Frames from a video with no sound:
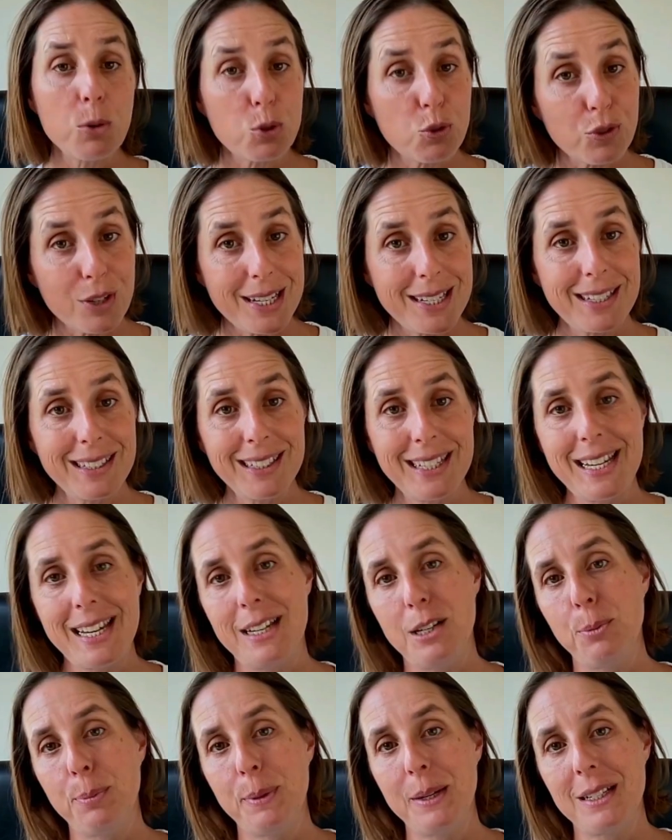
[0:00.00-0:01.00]
was recently
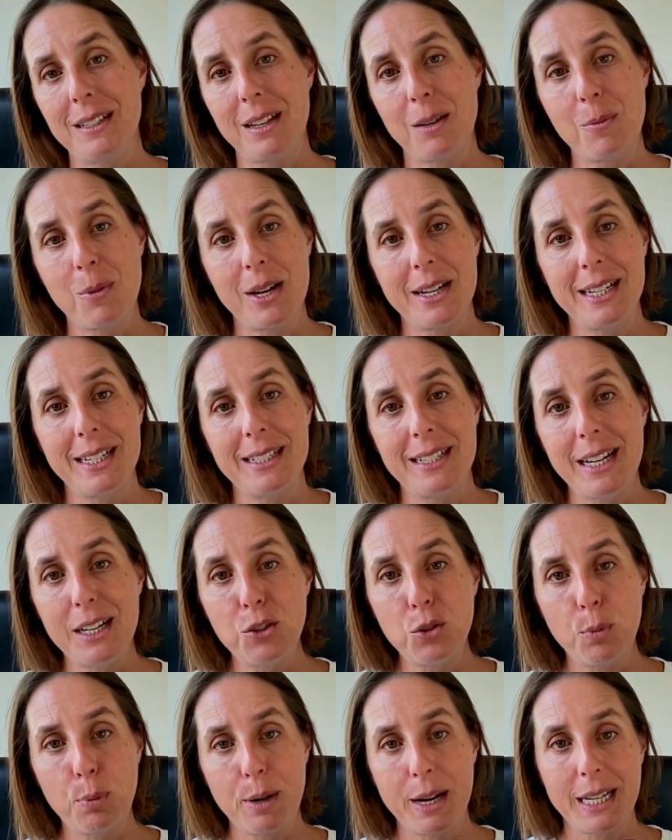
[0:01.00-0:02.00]
helping someone, a dental
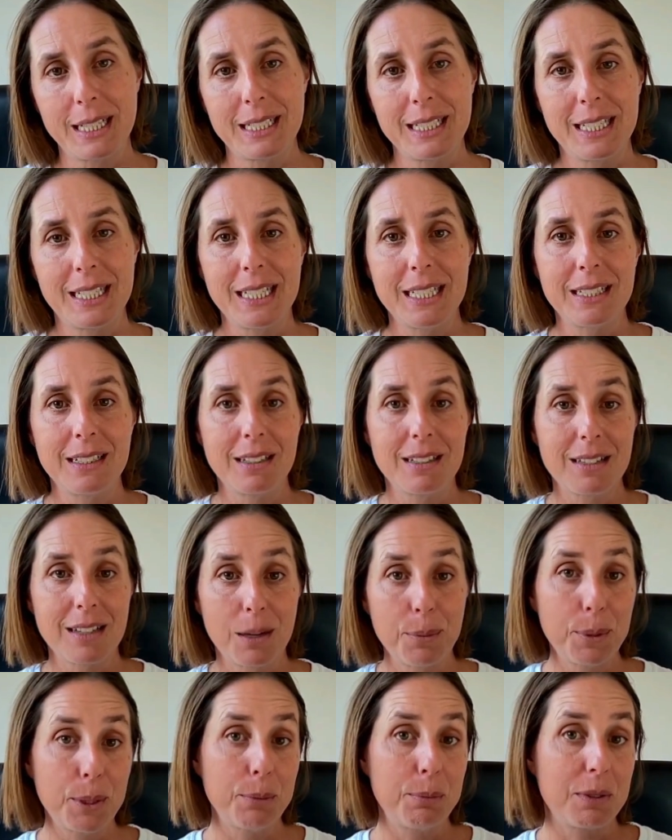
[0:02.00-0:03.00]
practice in the
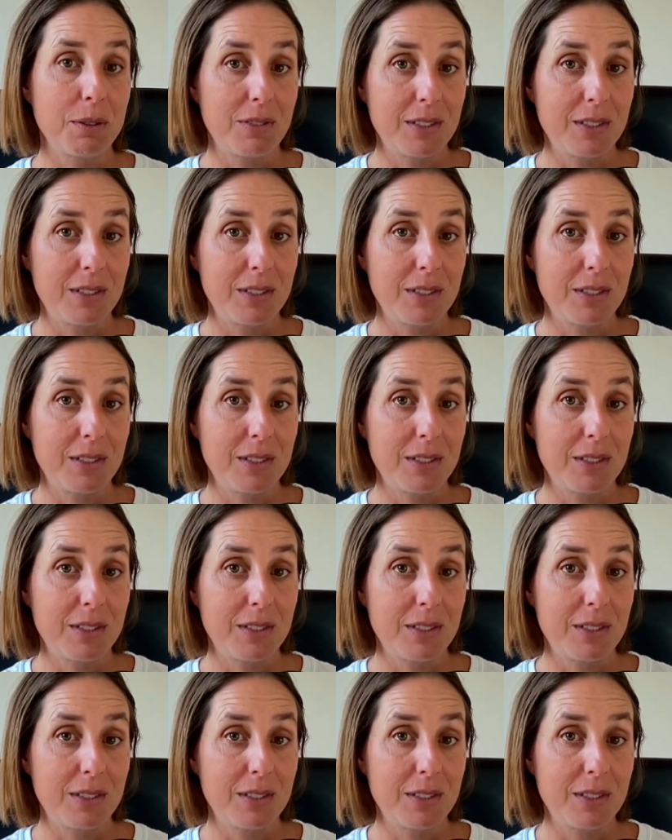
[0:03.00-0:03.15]
suburbs of